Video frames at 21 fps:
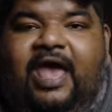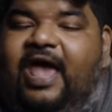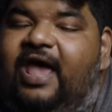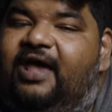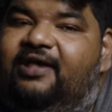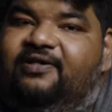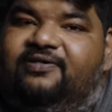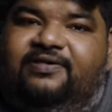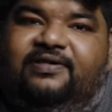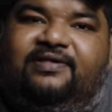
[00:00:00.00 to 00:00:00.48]

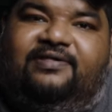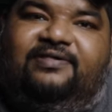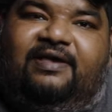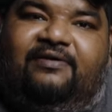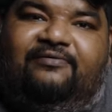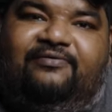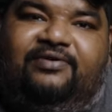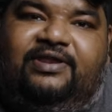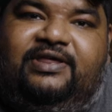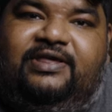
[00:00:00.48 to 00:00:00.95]

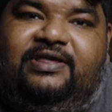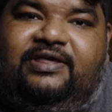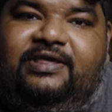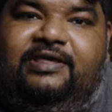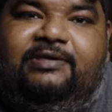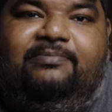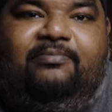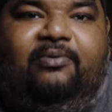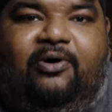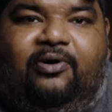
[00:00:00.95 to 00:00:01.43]

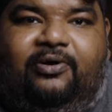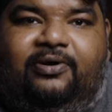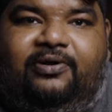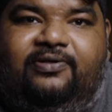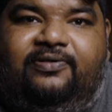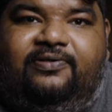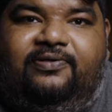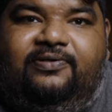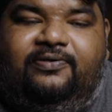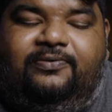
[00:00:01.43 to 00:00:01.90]
X670E
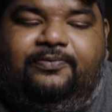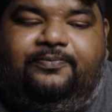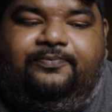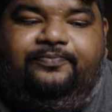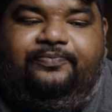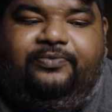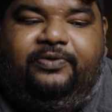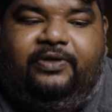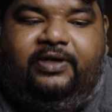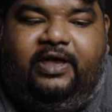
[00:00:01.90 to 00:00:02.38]
boards.
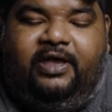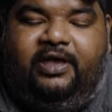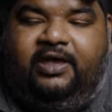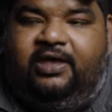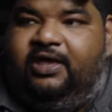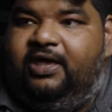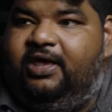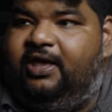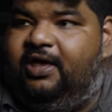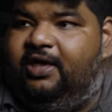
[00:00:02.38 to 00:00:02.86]
Okay,